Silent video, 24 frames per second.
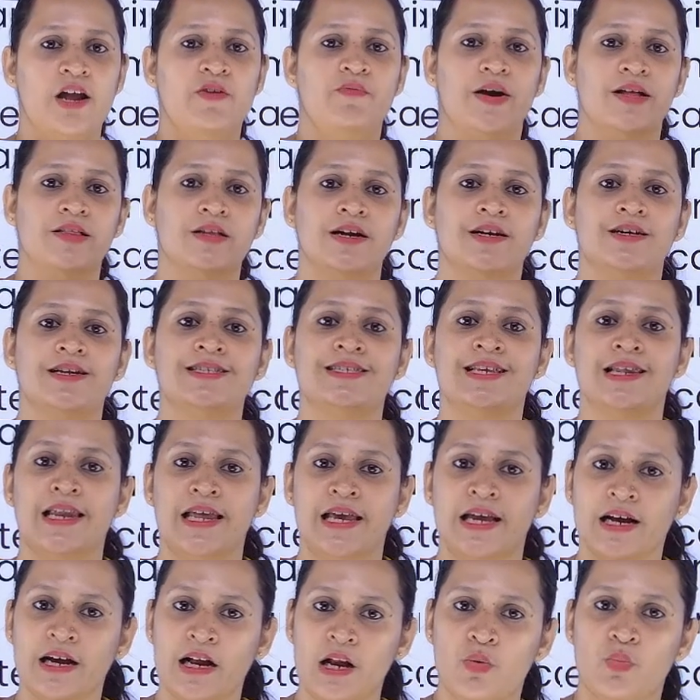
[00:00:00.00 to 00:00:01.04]
whether it is
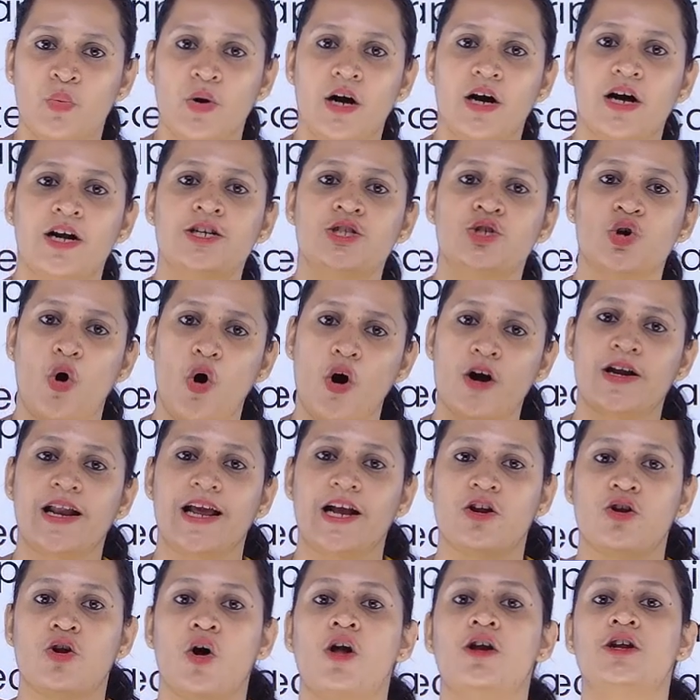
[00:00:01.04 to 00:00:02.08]
legal words or
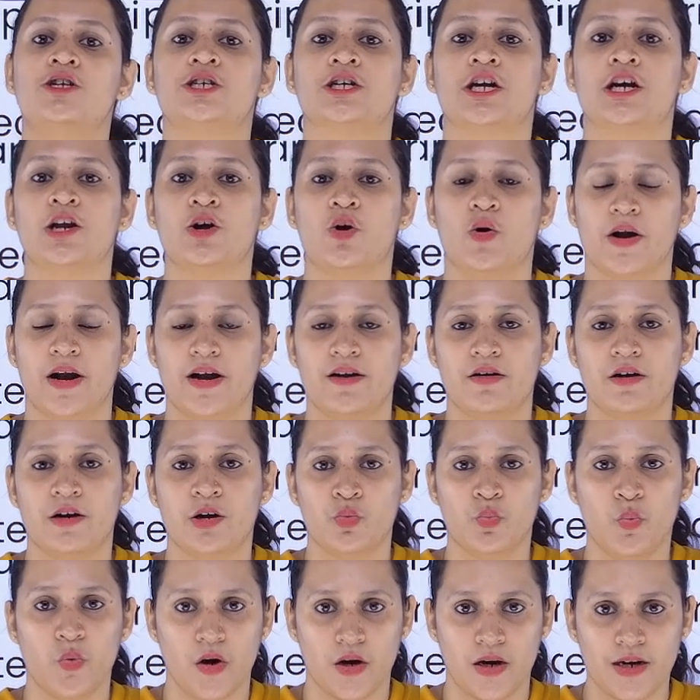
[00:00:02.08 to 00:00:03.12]
technologically oriented
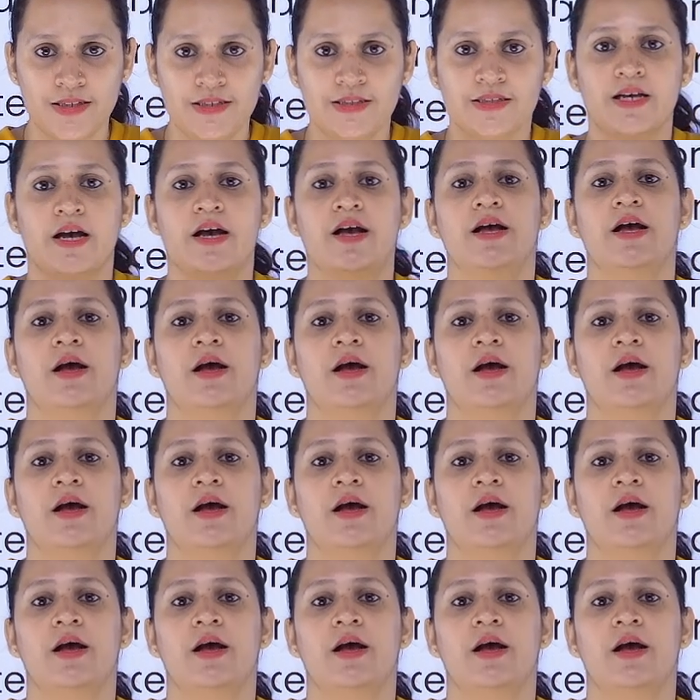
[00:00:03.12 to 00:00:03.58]
words,